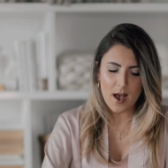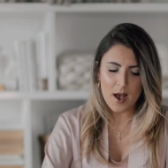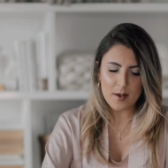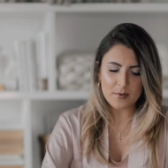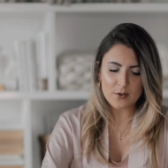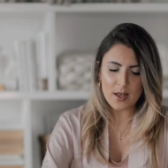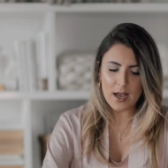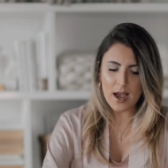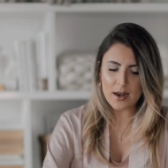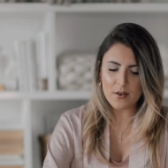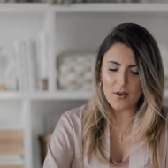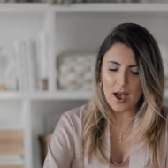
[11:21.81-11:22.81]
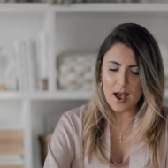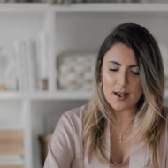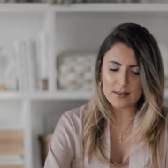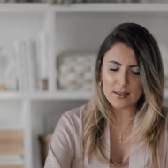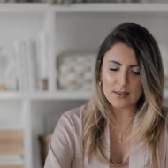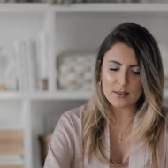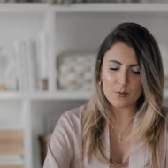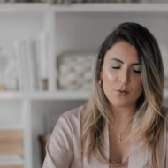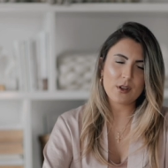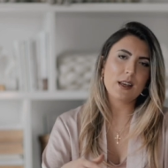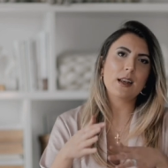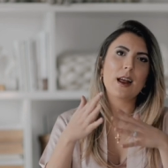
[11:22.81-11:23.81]
Um, so that kind of has like some
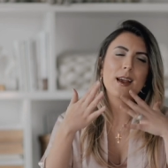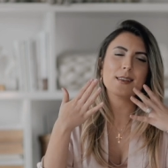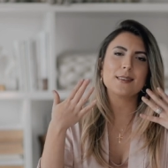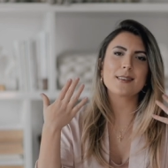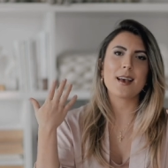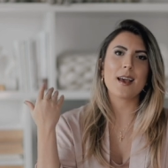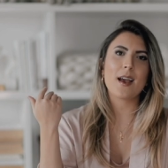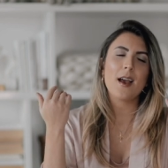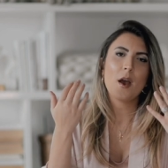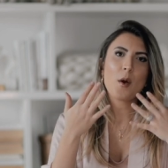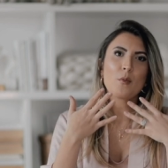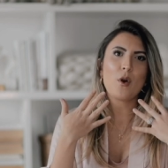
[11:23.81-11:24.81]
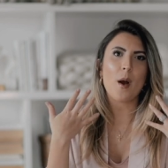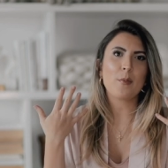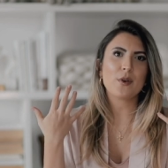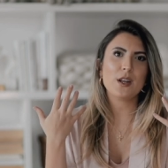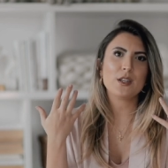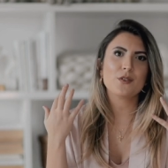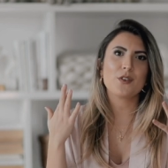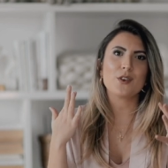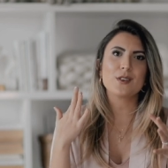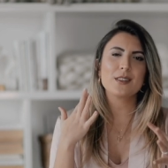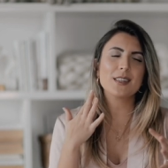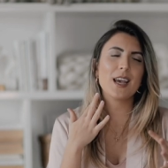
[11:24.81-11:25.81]
really nice like properties for
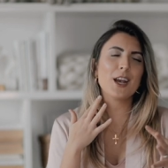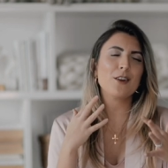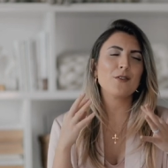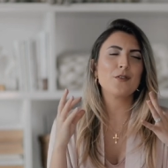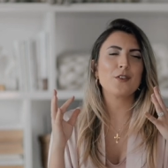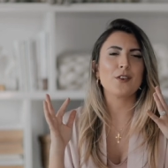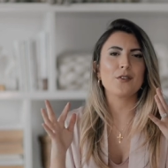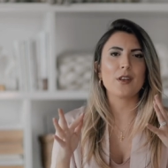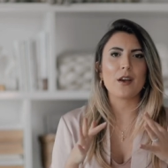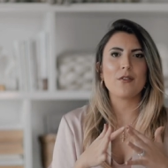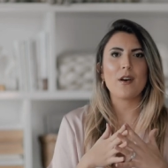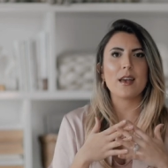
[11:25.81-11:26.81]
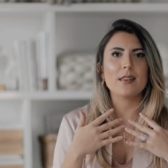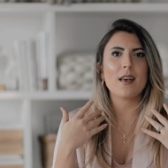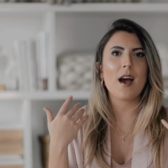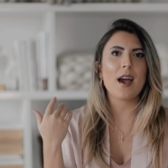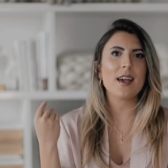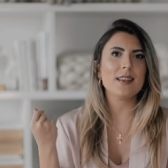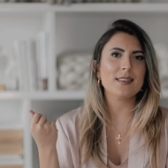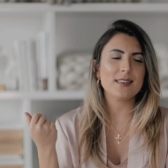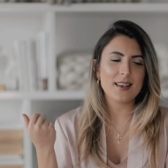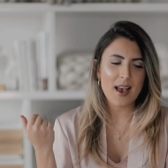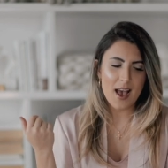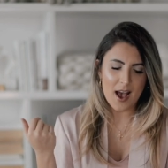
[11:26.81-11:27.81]
your skin, for like fine
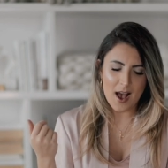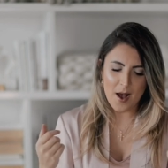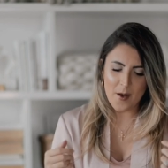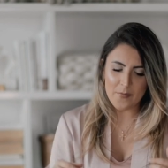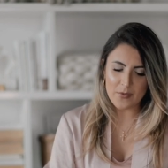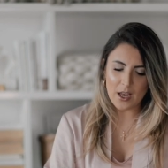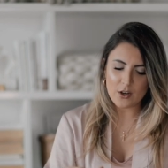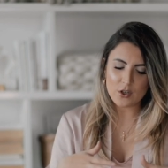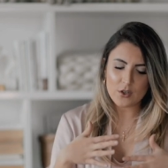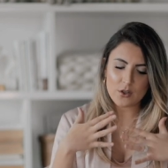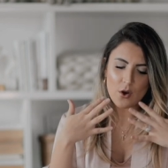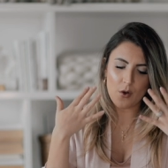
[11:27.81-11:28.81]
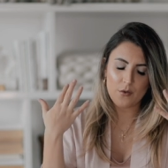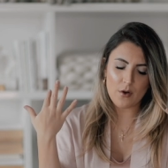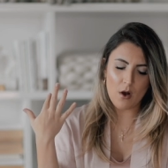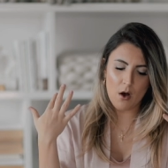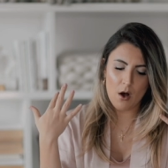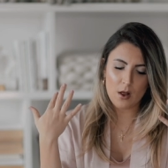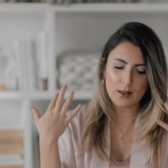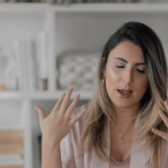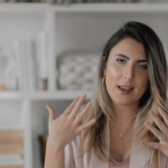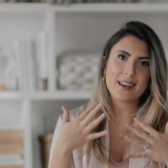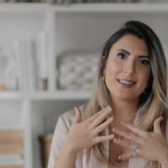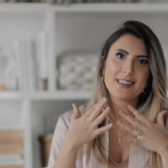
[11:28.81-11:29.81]
lines um, and just overall
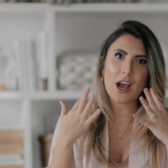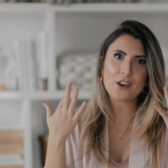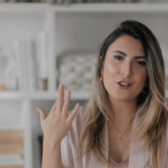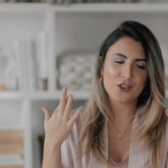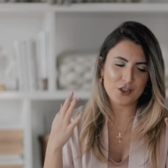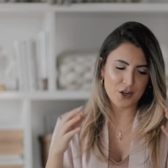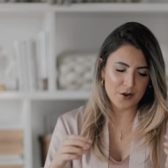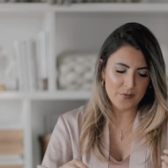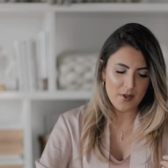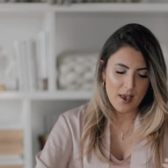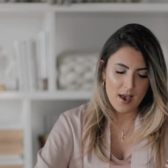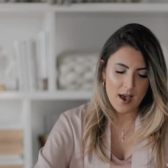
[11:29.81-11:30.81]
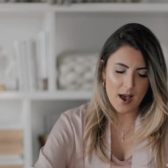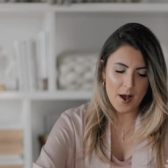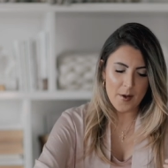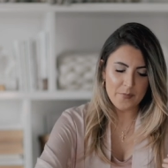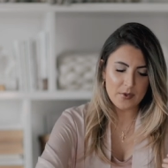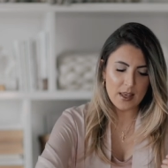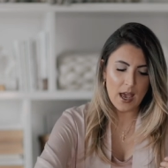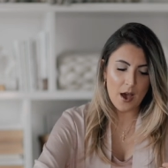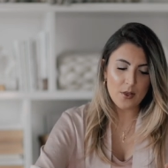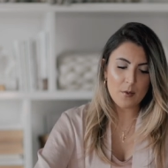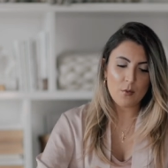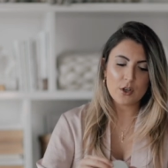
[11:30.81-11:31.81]
like texture. Um, the
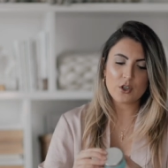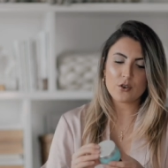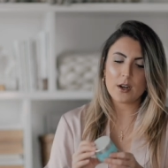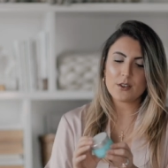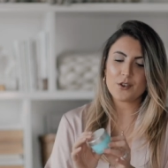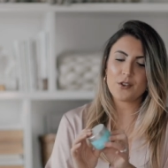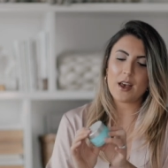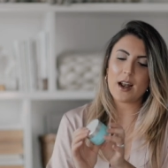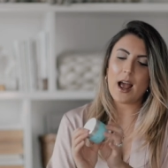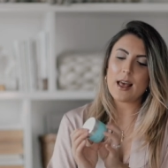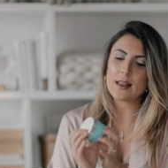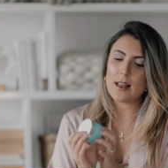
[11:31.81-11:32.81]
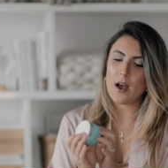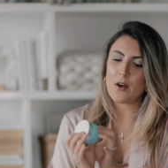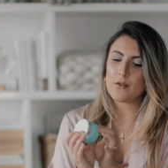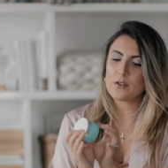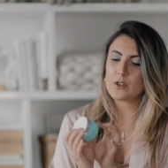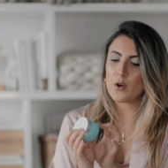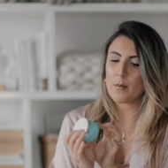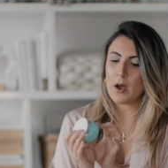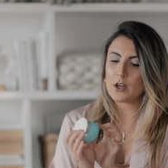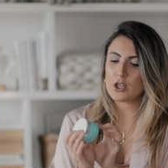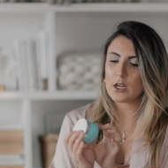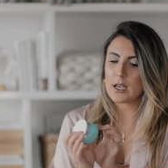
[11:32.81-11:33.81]
other moisturizer that I love so
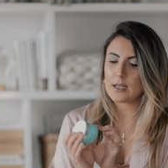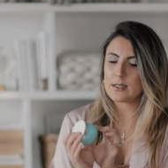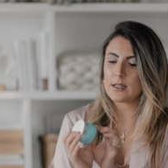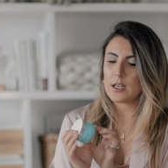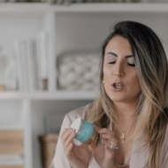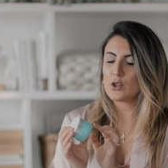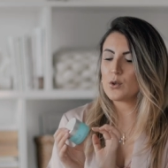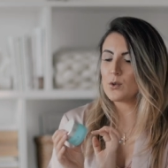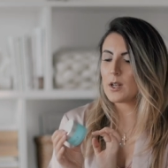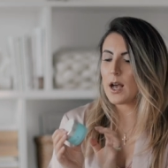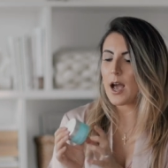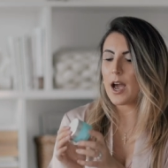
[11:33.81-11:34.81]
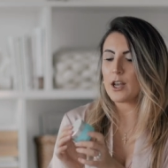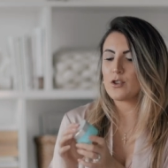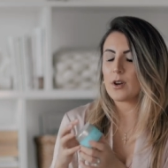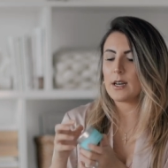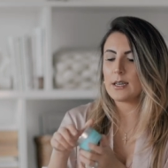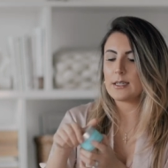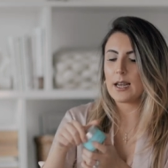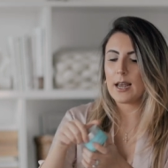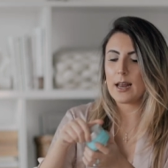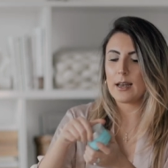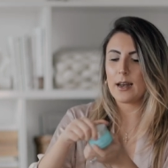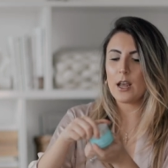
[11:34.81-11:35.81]
much is the Tula Hydrating
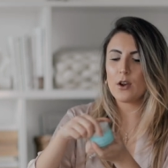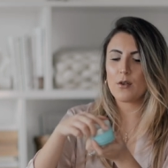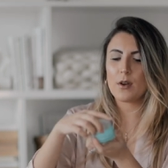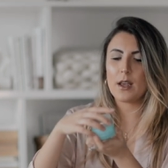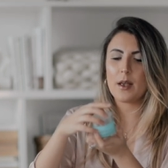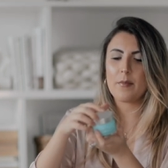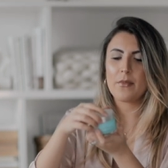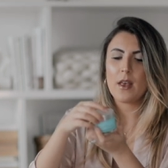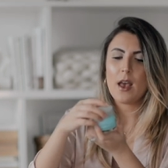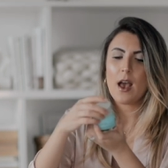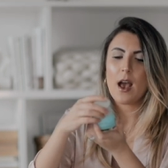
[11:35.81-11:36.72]
Day and Night Cream.